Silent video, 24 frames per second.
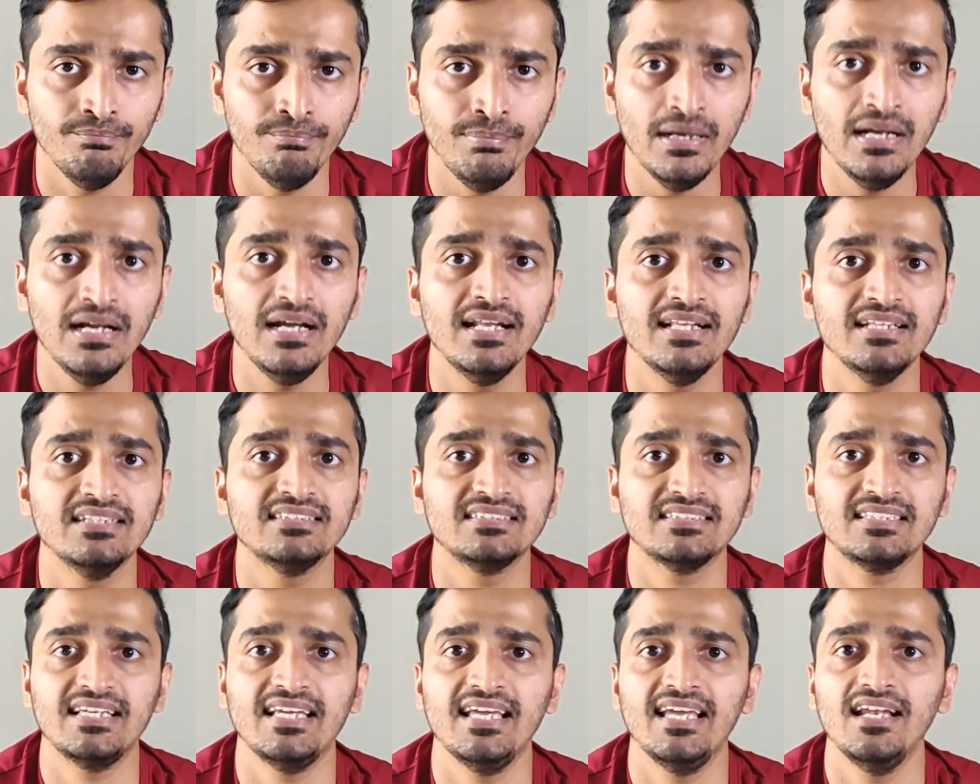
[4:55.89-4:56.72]
build and
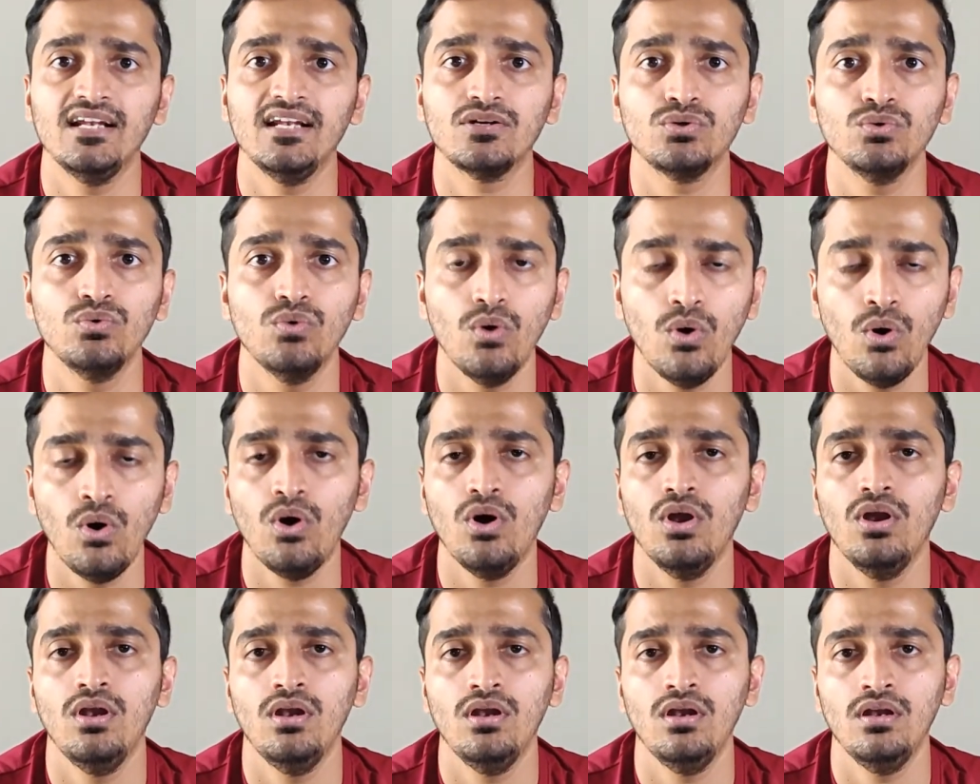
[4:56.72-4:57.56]
scale to
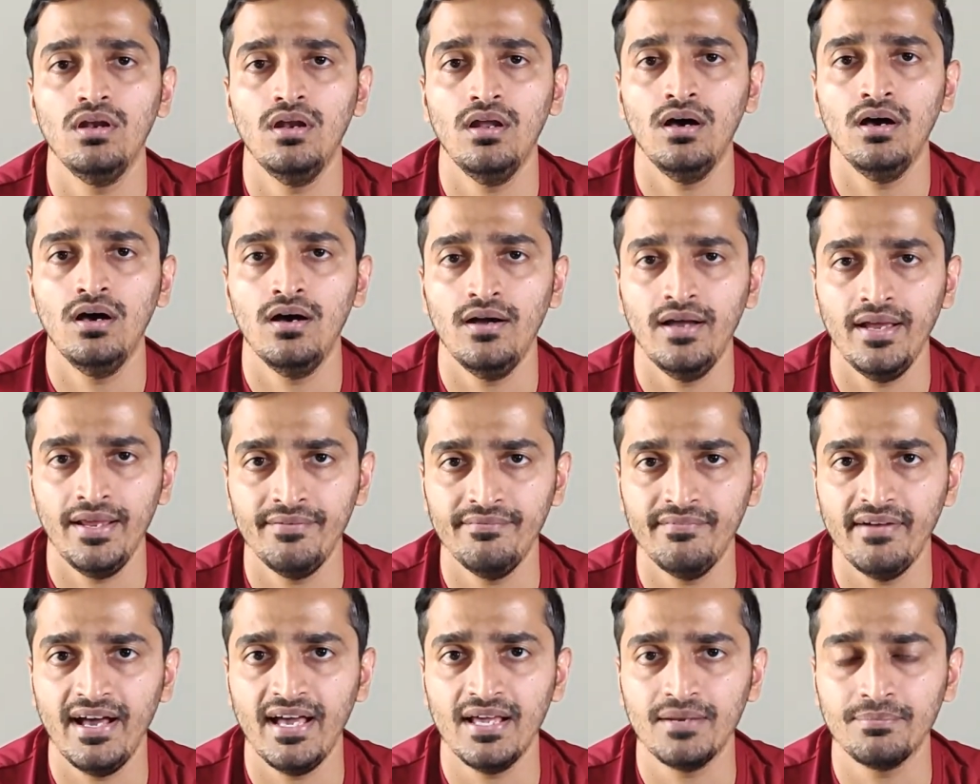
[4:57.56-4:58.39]
all
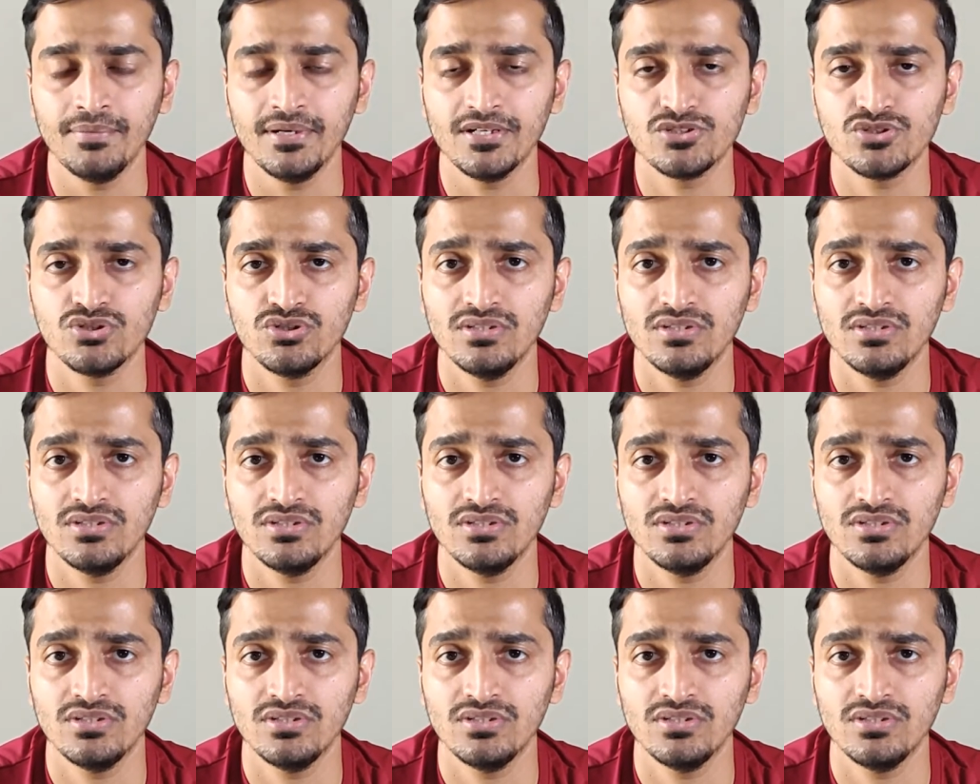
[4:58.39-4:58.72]
environments.